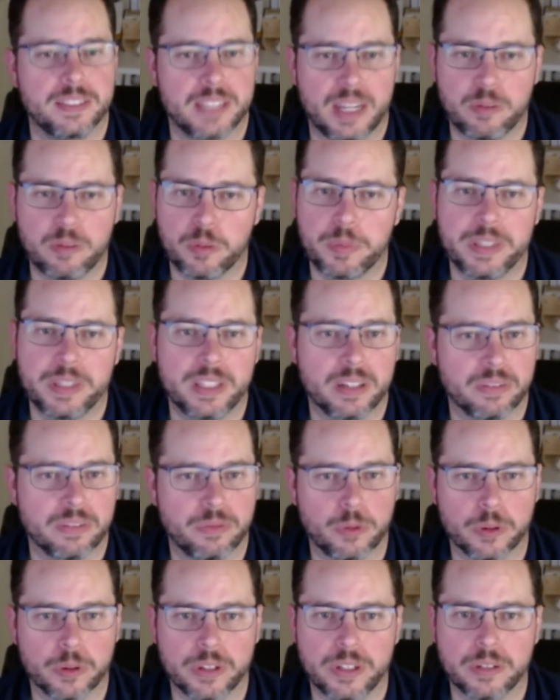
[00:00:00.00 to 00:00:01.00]
I will be there
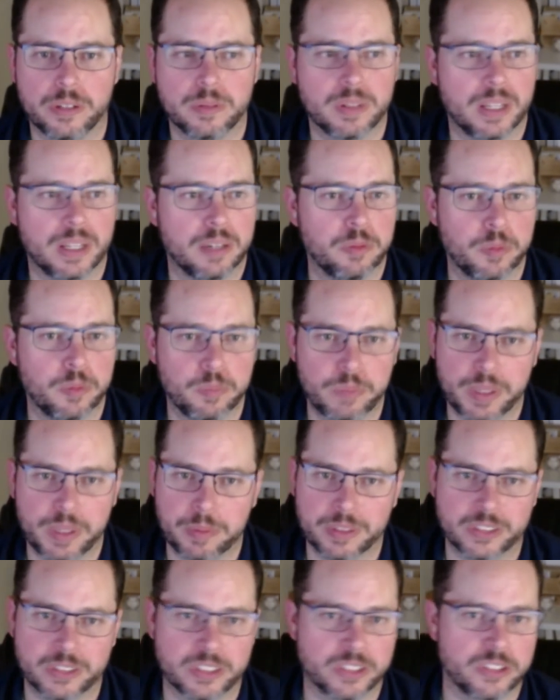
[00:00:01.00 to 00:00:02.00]
for you. I will be able
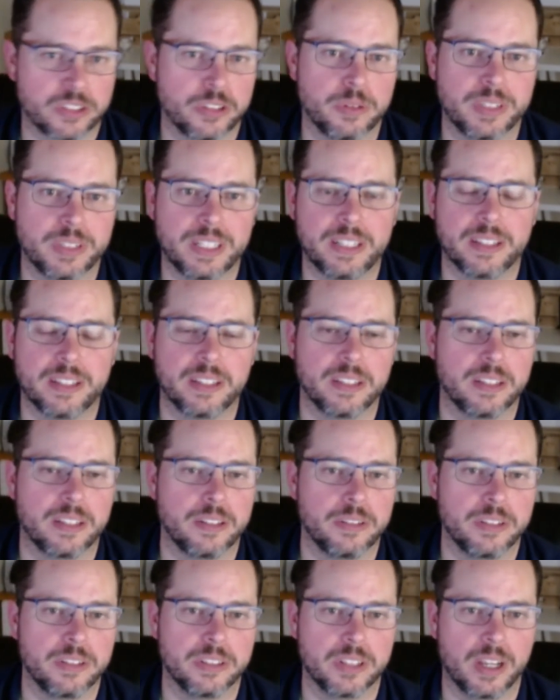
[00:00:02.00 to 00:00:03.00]
to assist you in anything that
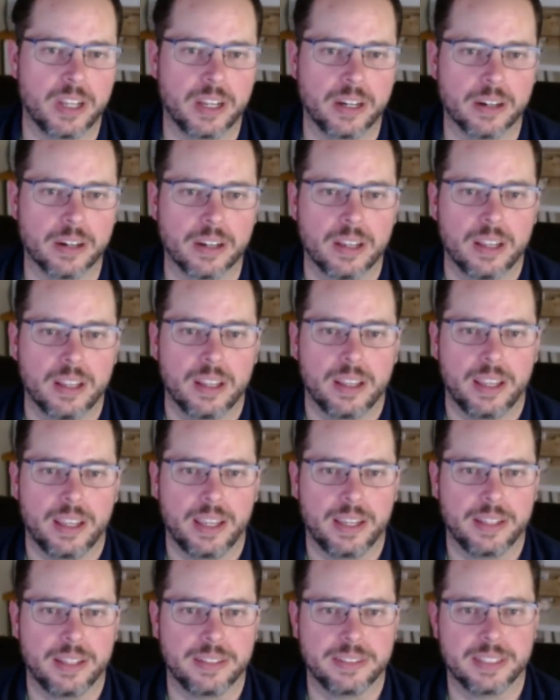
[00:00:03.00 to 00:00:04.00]
you desire,
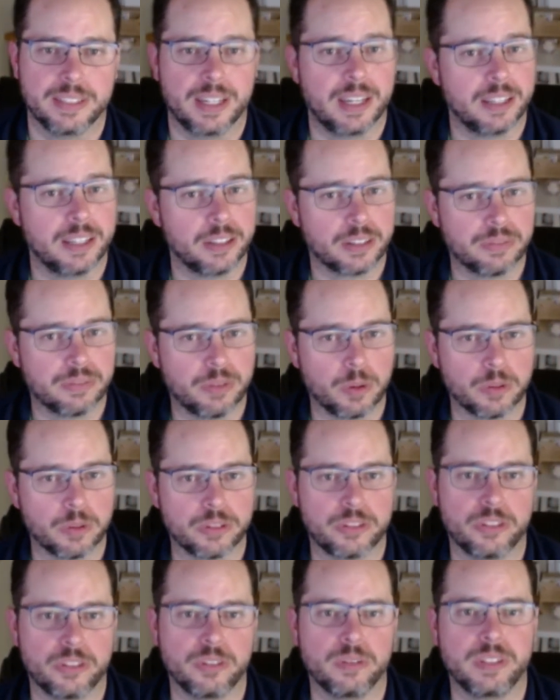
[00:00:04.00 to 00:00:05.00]
and I look forward
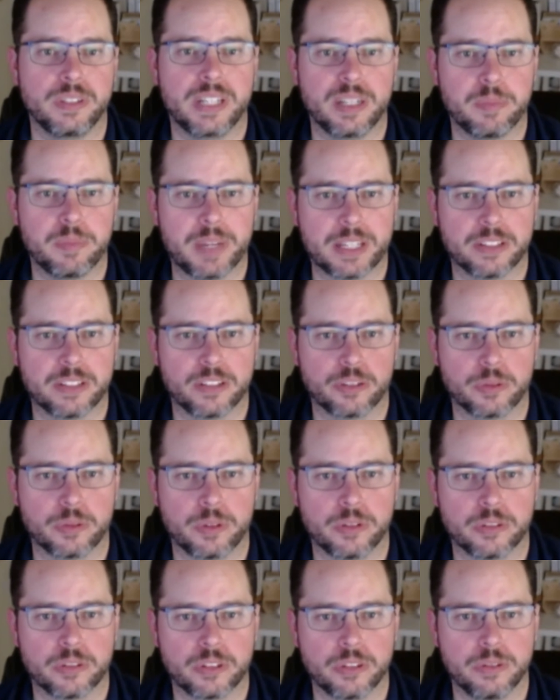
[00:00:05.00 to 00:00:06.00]
to getting back in touch with
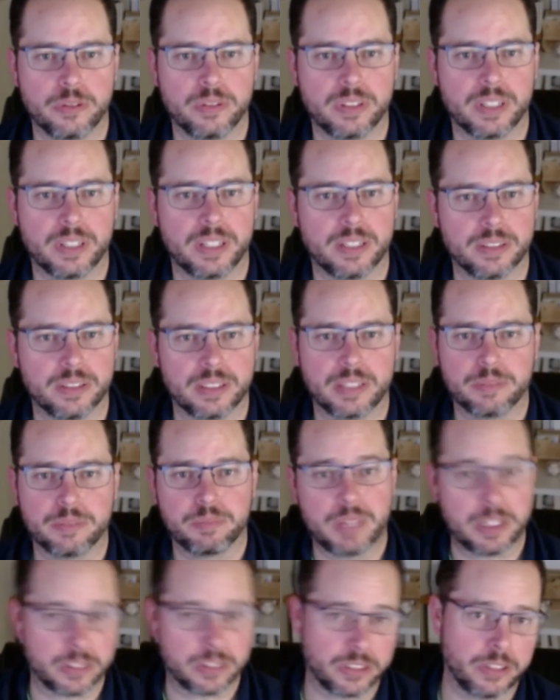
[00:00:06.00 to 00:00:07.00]
you soon, and
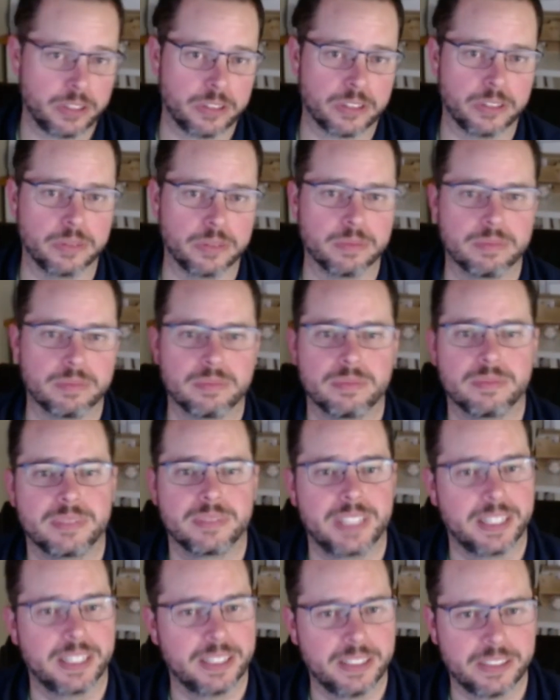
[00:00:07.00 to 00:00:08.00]
I'll see you soon.
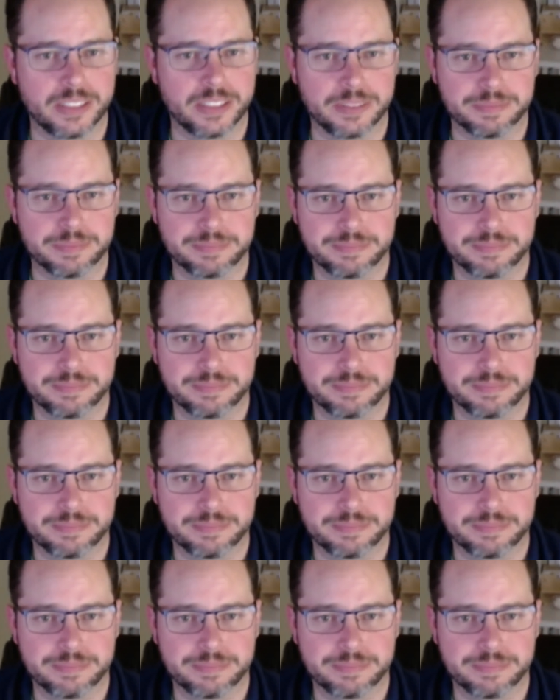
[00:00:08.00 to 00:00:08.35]
Take it easy.